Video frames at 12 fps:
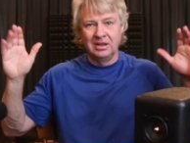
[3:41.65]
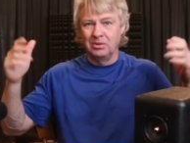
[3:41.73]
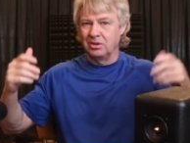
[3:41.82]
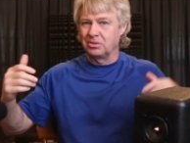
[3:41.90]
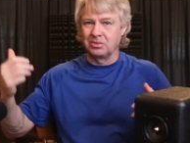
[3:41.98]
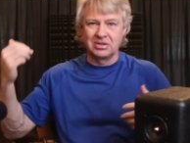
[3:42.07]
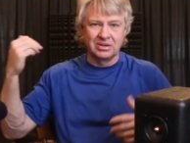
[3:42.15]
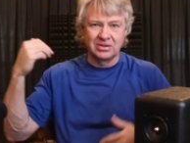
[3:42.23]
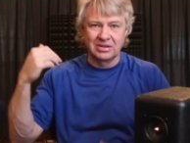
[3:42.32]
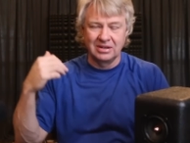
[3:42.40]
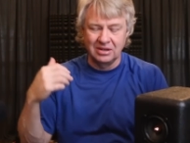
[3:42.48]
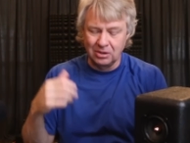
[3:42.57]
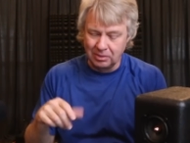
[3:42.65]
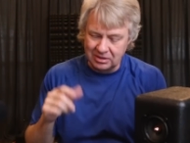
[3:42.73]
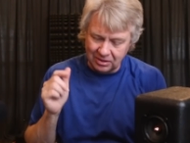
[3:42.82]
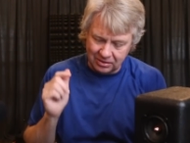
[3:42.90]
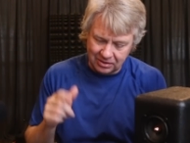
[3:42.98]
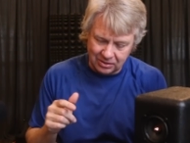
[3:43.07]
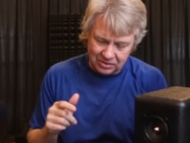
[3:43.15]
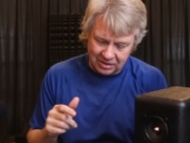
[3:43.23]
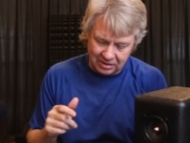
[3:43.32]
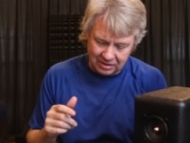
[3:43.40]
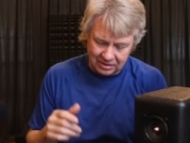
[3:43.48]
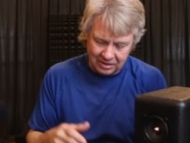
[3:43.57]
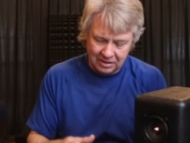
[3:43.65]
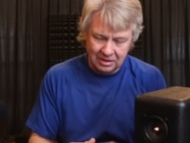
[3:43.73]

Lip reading: which we're still sitting here. We turned those on,